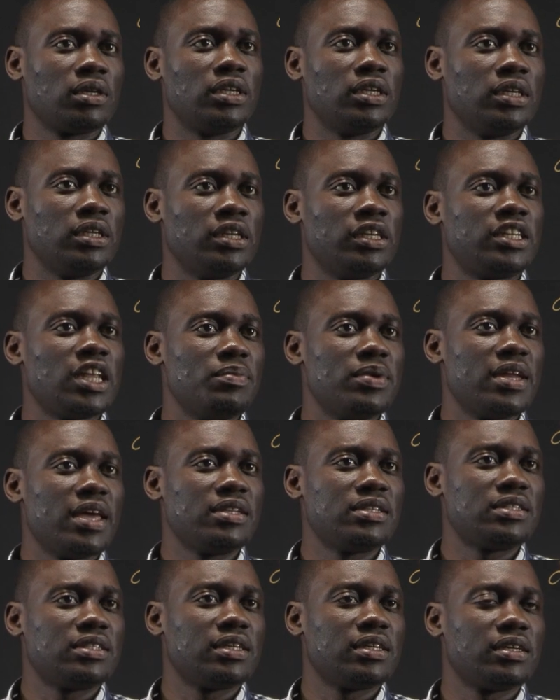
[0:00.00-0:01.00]

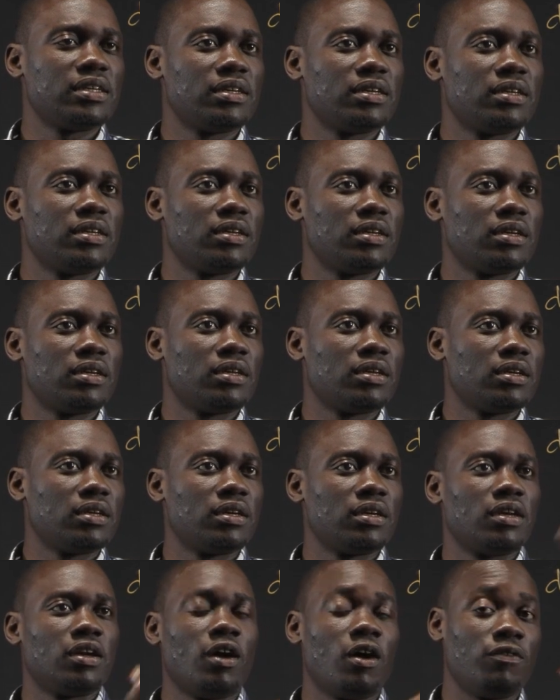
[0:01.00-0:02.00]
determinant
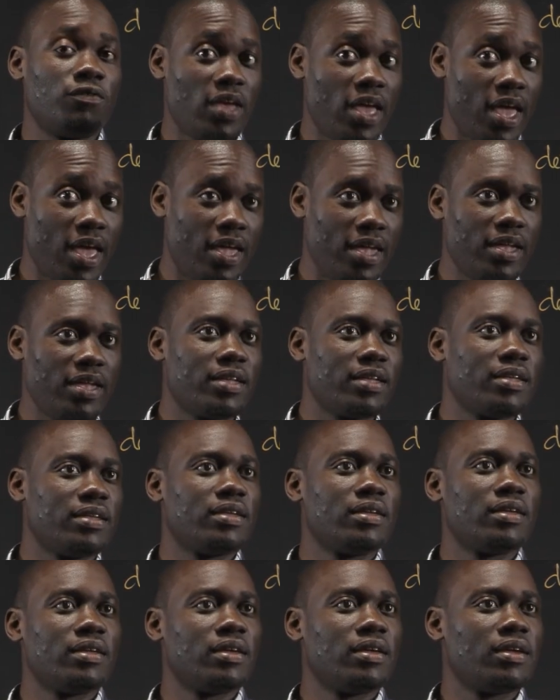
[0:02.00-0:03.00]
of A
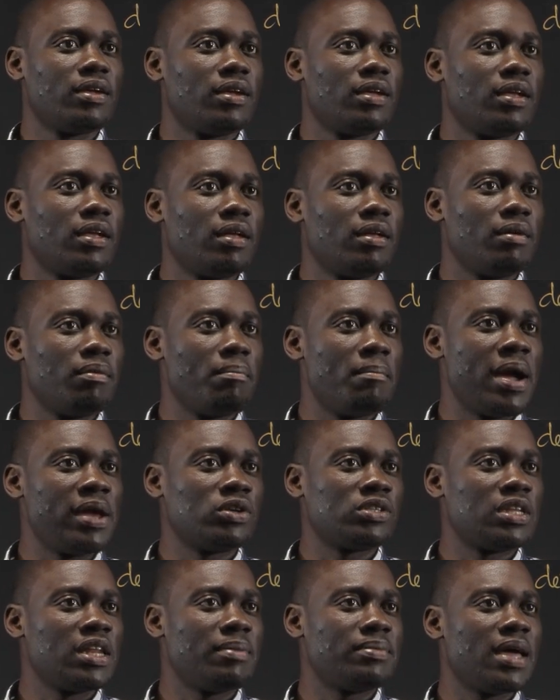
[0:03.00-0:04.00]
minus
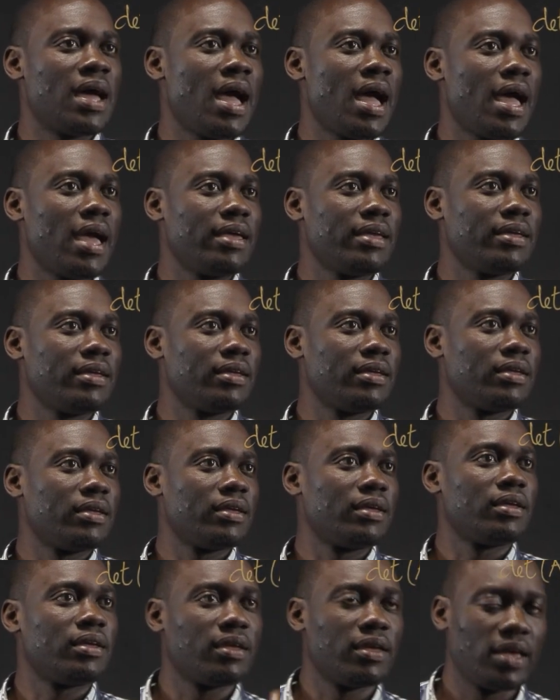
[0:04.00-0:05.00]
lambda I
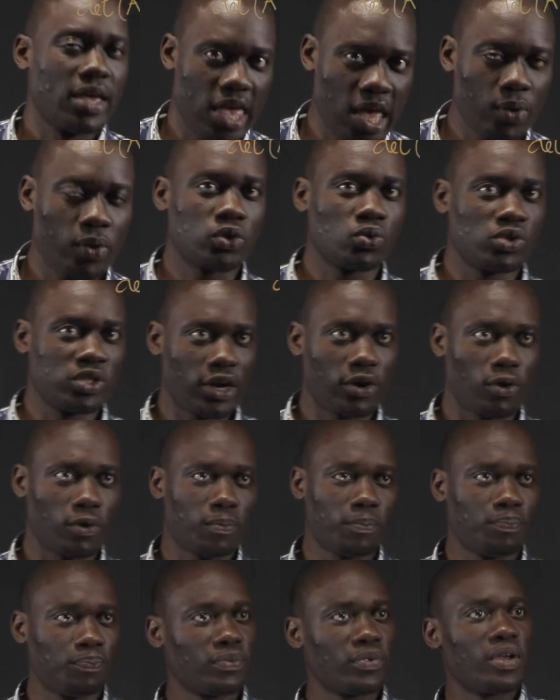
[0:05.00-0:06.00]
equals to 0.
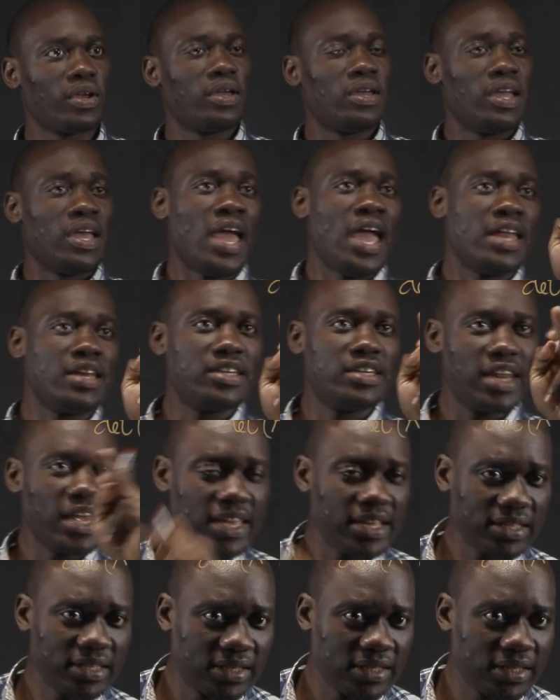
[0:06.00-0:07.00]
And
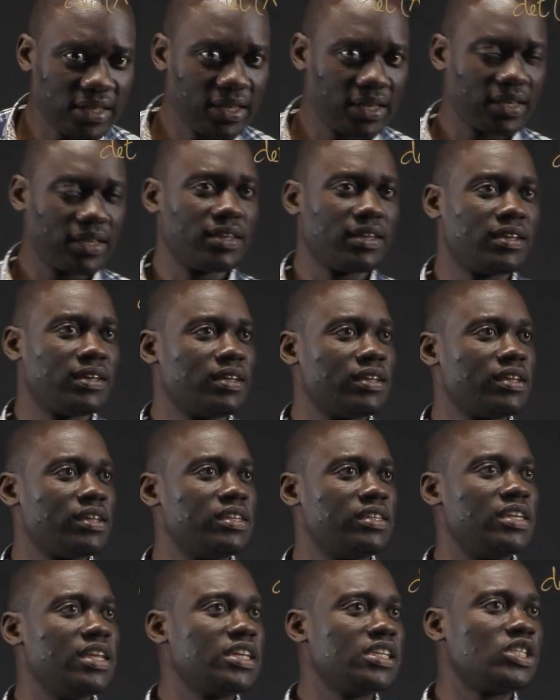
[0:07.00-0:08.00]
this
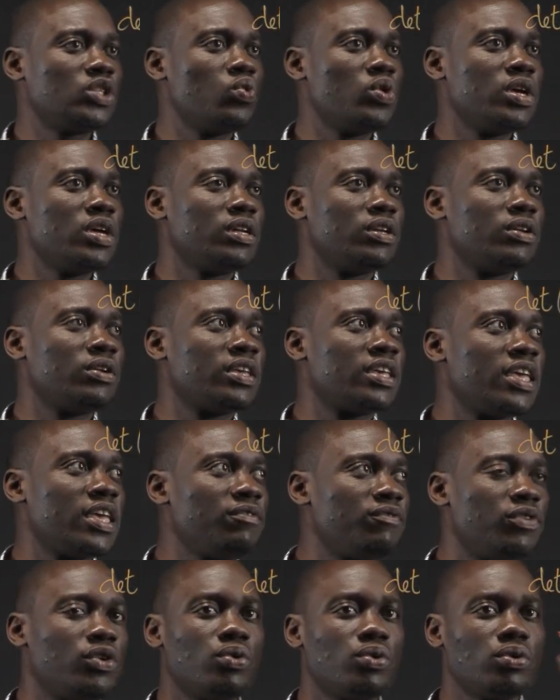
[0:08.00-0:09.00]
will give
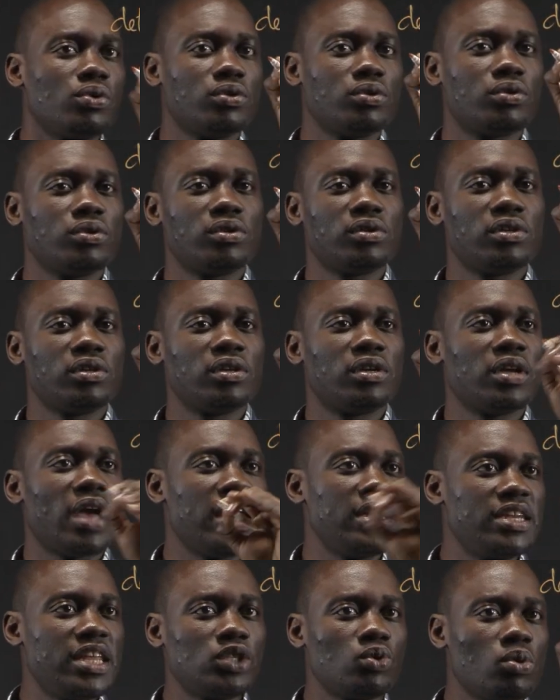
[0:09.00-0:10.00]
you, and
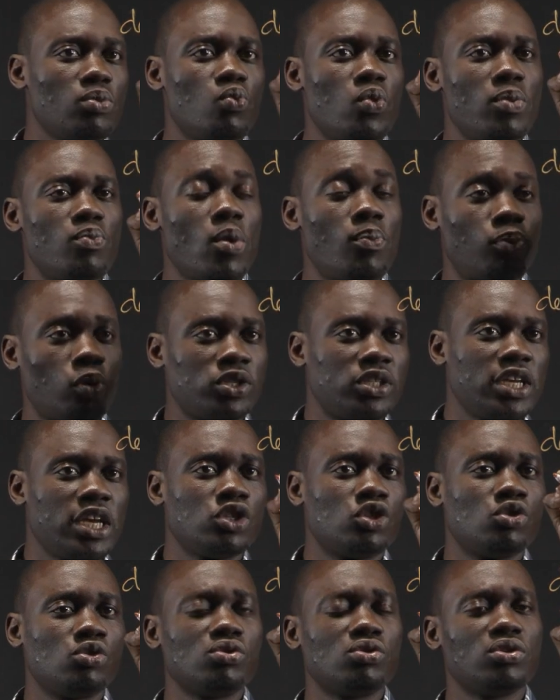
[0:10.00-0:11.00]
this will proceed
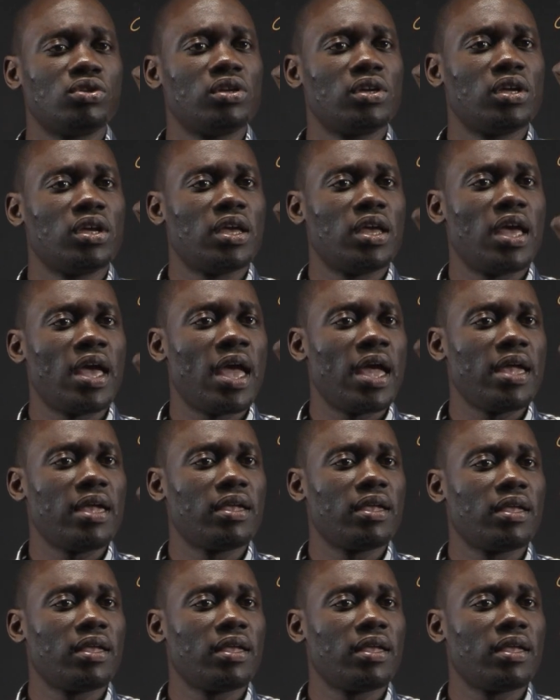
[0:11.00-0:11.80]
to a